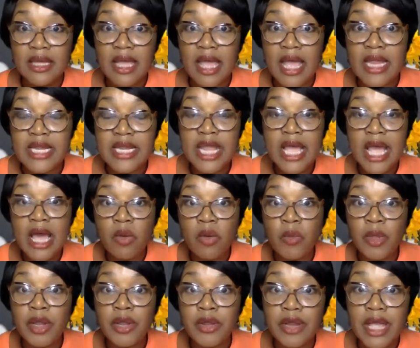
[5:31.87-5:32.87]
And now
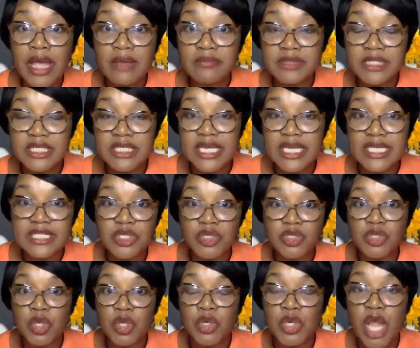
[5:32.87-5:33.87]
we're empty
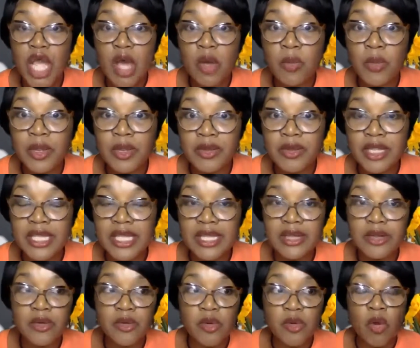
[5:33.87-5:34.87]
nesters, or now we're
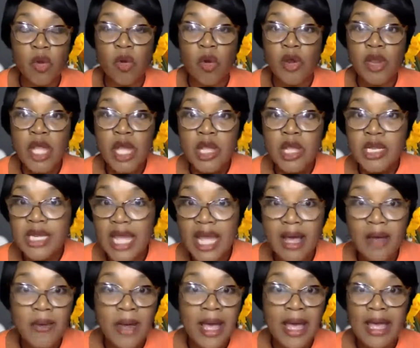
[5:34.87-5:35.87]
here, or
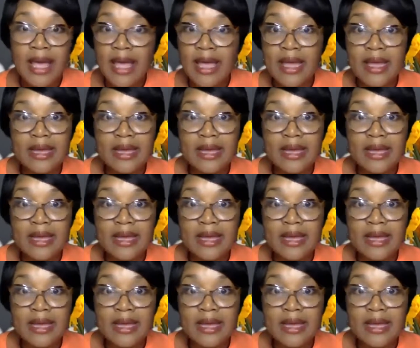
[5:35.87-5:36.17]
now